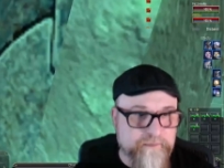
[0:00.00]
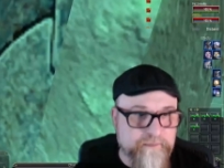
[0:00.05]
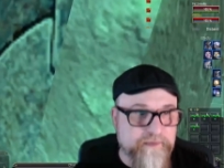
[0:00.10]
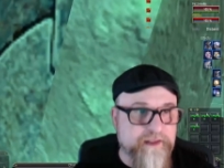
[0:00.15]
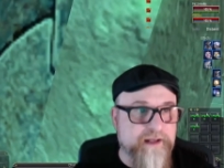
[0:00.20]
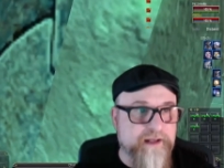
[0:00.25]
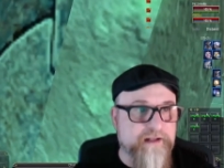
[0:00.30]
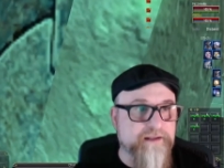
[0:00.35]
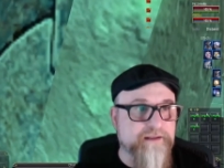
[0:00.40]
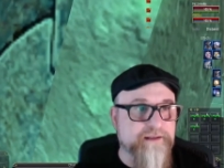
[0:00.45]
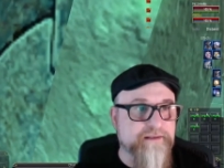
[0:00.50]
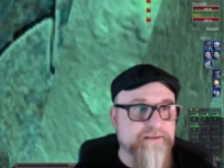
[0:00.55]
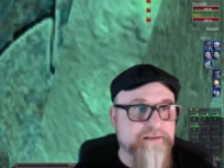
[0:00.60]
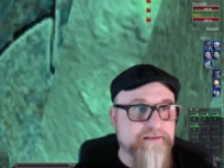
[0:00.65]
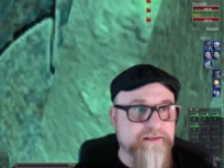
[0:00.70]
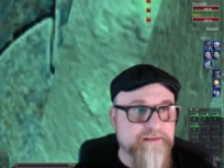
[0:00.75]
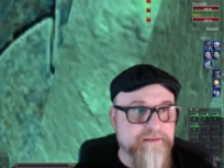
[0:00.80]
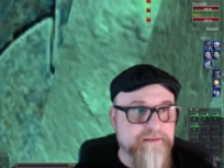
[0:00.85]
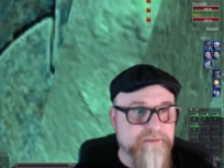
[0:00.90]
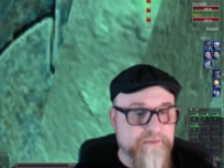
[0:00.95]
I'll
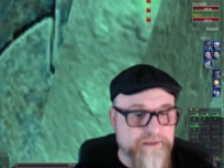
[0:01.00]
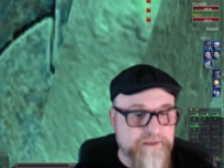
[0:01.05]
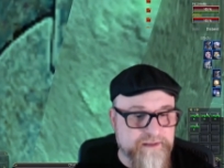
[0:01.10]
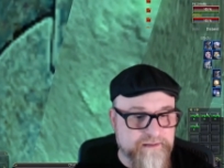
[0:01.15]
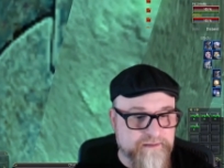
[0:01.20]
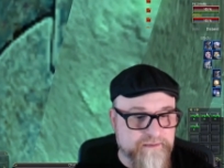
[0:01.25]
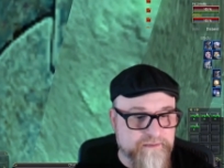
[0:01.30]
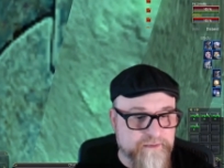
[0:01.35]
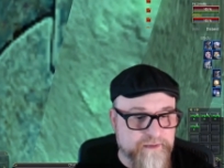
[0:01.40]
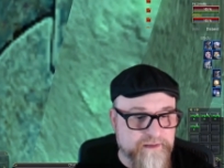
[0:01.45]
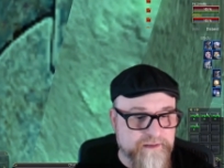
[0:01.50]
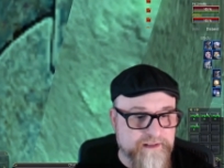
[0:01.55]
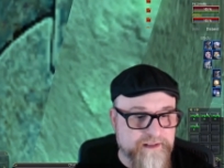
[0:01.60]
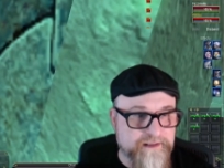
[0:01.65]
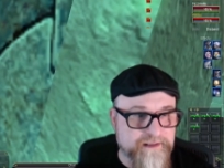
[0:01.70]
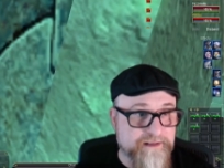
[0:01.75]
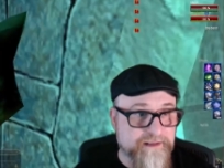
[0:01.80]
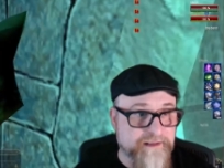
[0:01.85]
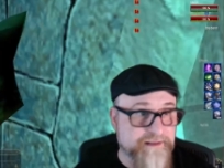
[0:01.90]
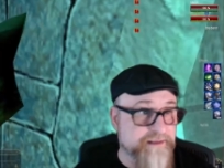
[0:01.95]
assist with this one. And
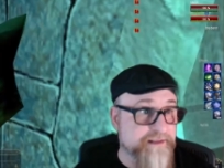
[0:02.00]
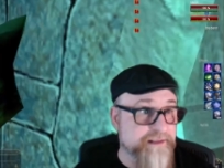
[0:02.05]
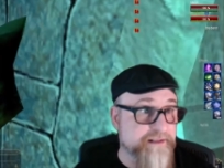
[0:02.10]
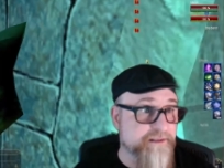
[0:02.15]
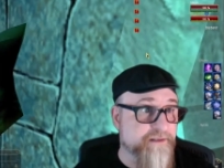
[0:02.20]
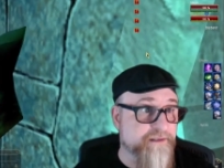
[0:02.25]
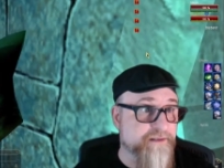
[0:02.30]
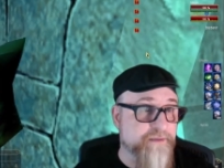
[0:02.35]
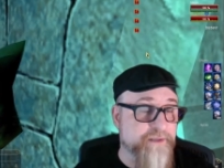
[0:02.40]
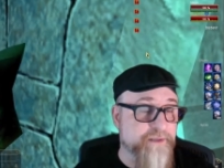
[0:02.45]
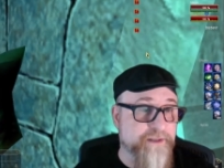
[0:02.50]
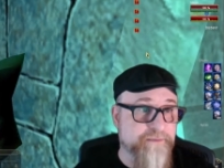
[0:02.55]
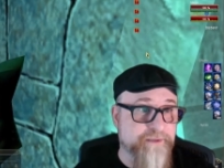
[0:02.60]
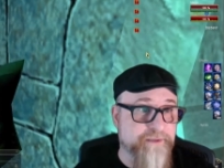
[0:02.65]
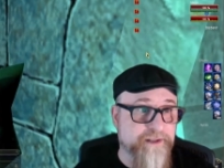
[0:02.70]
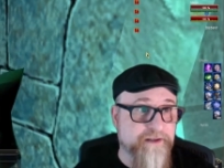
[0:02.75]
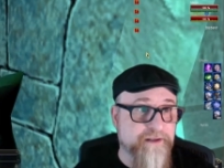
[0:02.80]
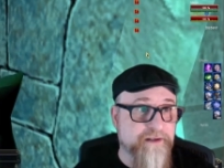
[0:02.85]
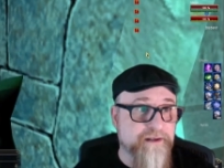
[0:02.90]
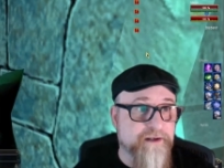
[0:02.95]
then here's the one
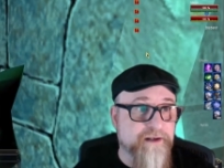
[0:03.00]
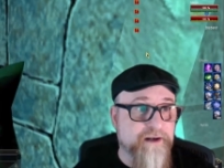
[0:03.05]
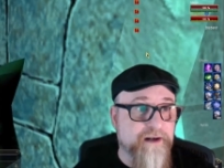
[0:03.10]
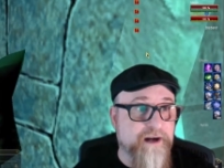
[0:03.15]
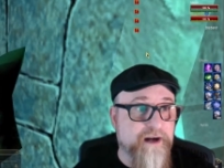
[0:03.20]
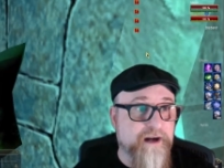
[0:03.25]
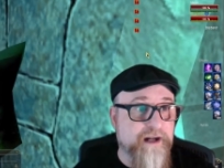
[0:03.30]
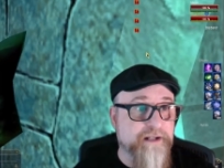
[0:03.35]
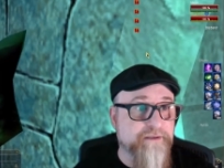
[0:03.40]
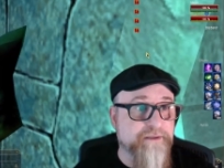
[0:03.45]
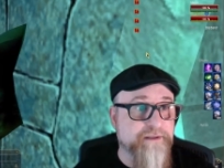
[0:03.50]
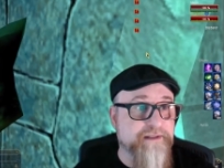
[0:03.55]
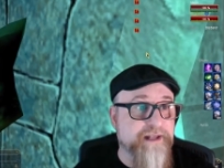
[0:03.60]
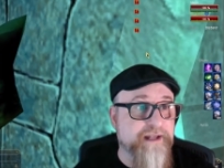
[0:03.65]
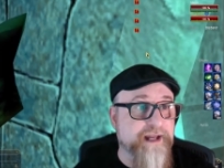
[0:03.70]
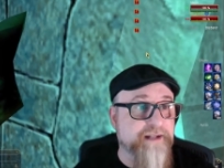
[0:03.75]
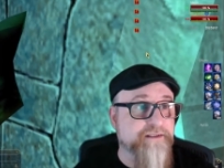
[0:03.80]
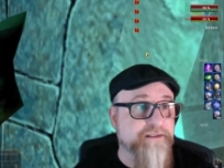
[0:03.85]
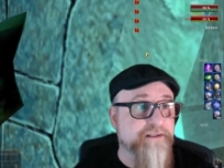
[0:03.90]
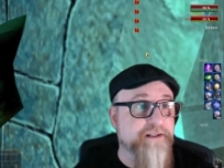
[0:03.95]
where auto
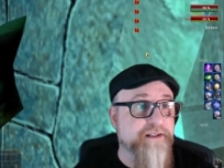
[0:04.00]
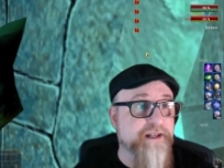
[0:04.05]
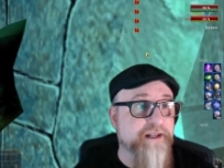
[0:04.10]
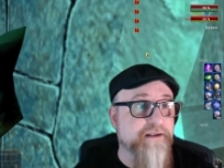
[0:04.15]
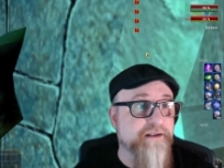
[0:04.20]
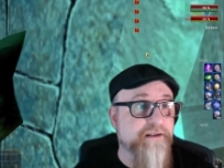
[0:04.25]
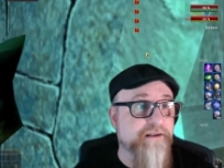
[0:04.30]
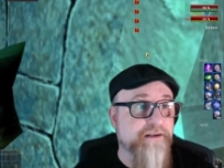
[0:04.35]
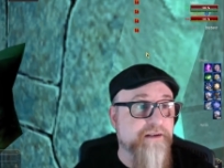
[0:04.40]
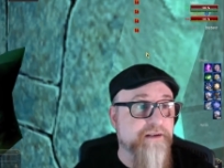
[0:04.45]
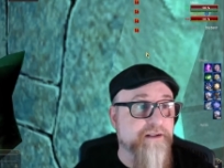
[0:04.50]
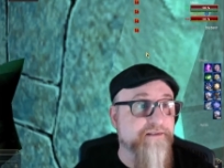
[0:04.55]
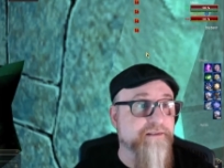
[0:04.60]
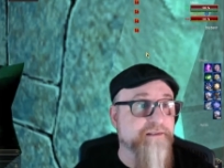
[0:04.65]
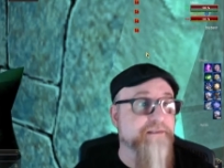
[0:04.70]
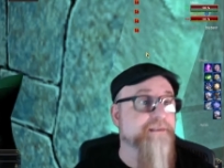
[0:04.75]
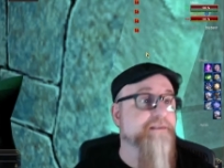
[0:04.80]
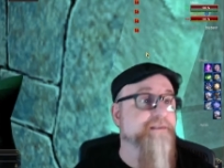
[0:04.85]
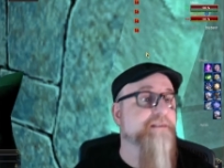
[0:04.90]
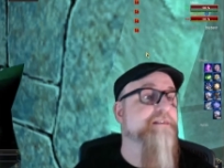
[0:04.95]
attack should kick on.
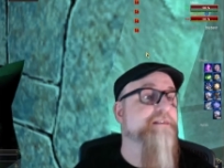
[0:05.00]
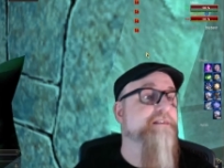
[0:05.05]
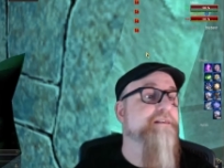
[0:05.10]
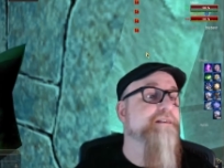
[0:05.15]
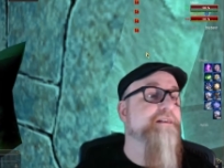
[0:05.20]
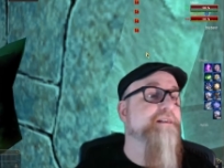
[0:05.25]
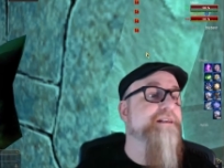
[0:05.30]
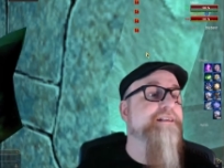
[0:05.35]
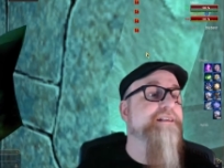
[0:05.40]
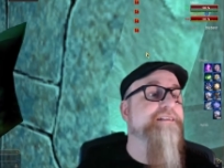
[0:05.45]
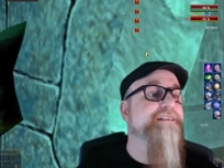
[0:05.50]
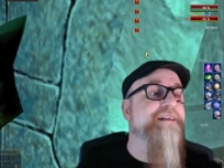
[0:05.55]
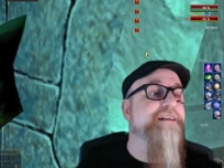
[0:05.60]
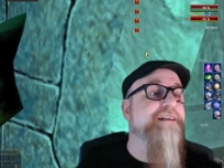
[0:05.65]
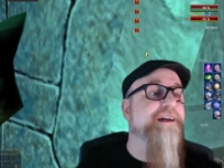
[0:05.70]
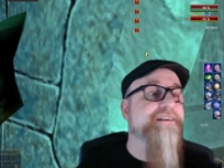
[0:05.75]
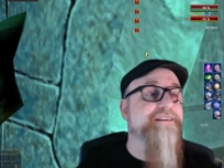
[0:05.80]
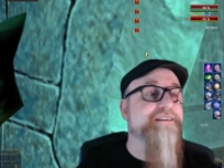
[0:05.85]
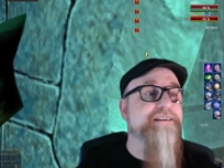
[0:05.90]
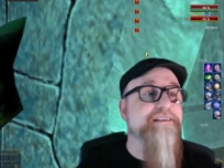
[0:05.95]
It
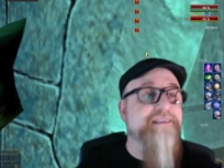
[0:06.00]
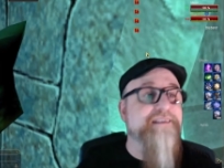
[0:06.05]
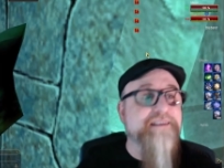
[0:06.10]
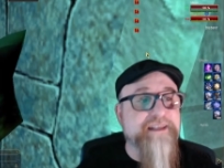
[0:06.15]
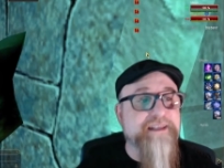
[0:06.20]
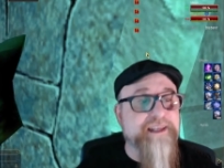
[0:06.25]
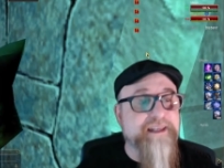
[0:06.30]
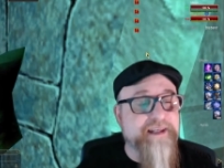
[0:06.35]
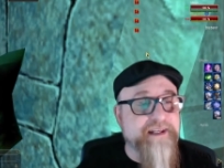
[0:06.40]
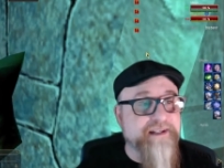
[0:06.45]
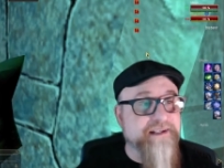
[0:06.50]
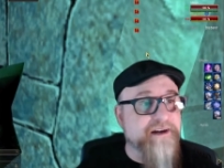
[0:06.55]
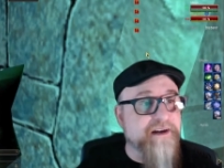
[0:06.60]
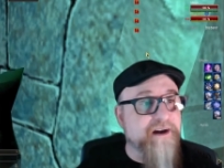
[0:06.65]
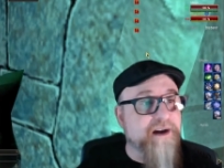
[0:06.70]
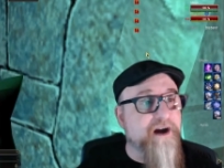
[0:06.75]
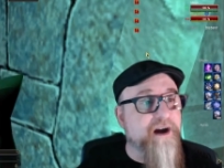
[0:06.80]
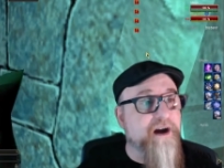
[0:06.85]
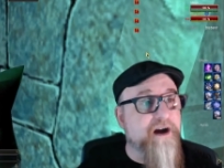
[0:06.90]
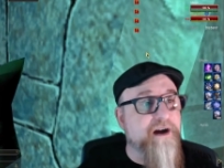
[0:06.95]
doesn't kick
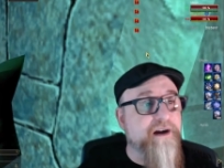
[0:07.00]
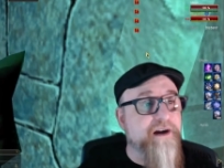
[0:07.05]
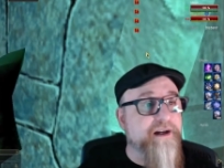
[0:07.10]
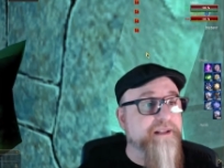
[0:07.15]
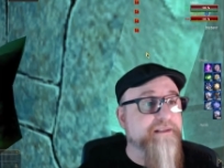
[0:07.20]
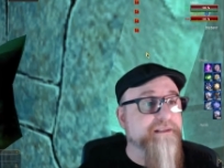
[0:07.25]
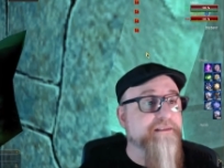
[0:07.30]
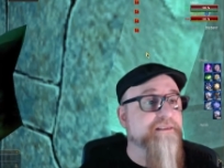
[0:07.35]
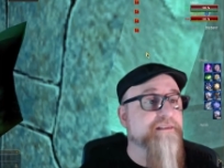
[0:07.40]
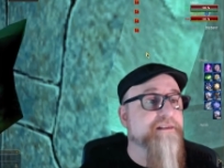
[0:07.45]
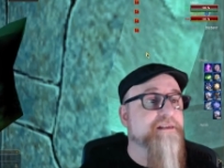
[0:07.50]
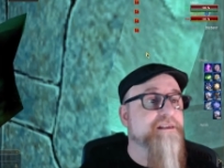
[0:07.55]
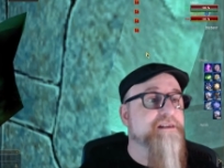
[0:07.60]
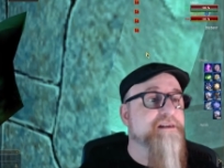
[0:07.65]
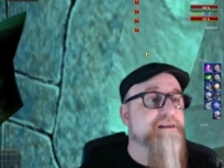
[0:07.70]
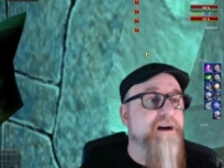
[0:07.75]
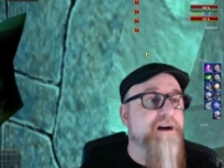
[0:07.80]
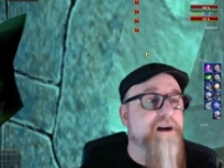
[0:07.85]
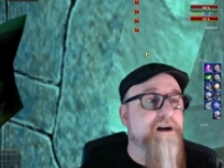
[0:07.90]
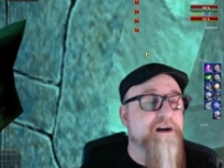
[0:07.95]
on.
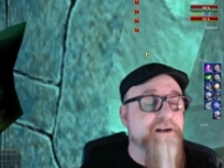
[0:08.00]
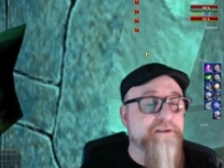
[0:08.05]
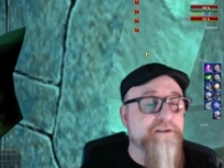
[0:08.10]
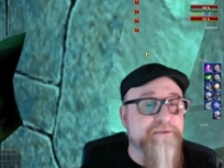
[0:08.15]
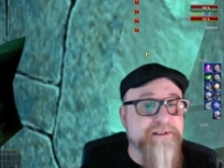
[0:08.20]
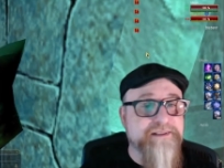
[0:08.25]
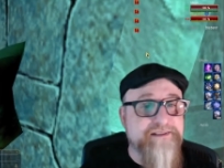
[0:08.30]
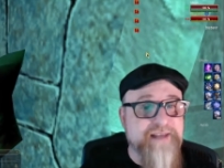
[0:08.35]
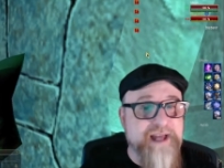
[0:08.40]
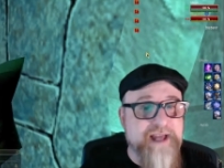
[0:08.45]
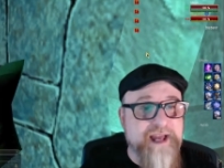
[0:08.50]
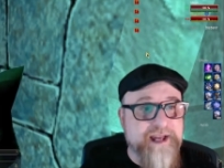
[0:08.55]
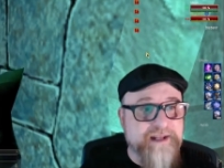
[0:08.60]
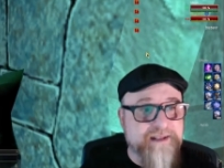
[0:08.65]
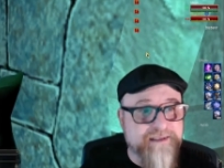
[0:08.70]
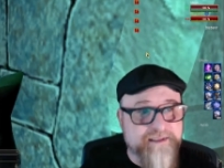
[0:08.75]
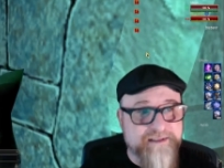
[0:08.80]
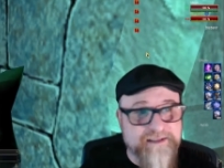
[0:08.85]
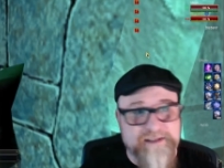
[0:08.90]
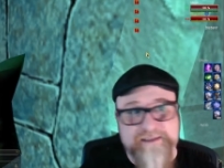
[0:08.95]
Auto
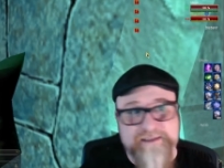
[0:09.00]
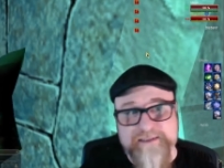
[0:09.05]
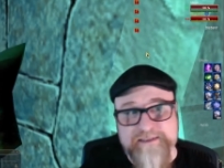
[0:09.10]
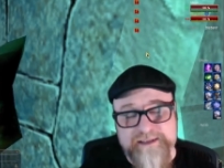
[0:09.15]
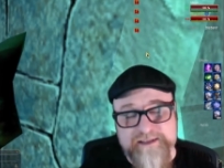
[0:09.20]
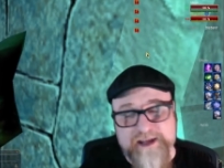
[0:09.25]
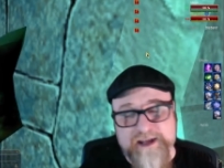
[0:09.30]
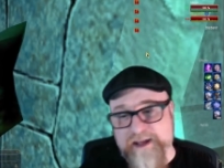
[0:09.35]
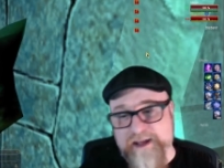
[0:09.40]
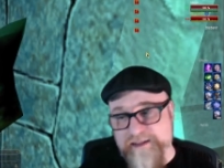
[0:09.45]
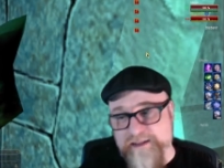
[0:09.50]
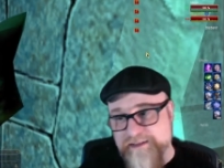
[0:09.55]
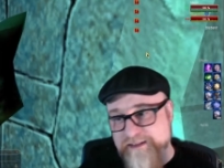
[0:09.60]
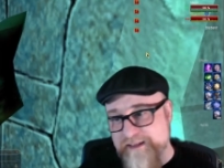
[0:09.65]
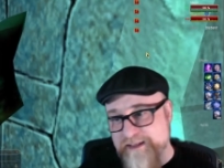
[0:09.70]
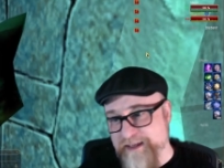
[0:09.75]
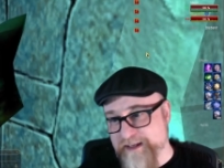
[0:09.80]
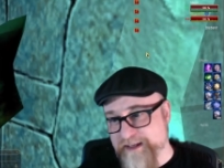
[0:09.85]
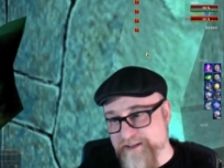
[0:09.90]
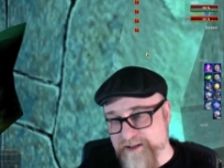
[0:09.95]
attack does not
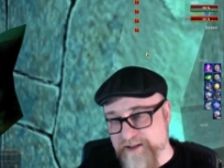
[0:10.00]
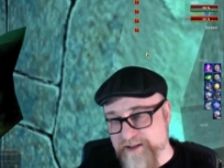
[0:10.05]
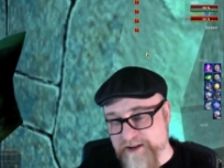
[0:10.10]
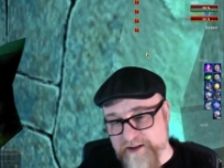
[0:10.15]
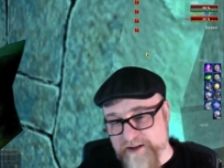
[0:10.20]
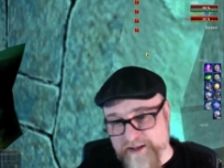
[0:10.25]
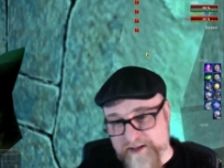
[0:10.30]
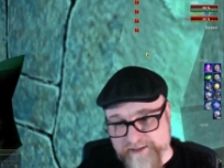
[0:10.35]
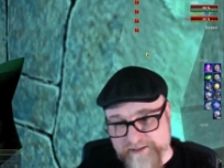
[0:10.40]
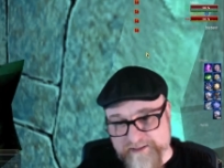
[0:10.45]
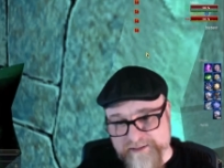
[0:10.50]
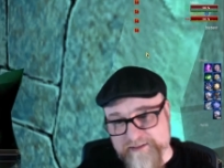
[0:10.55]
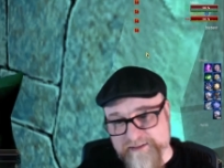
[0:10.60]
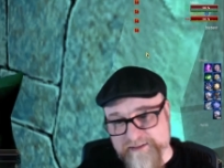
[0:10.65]
kick on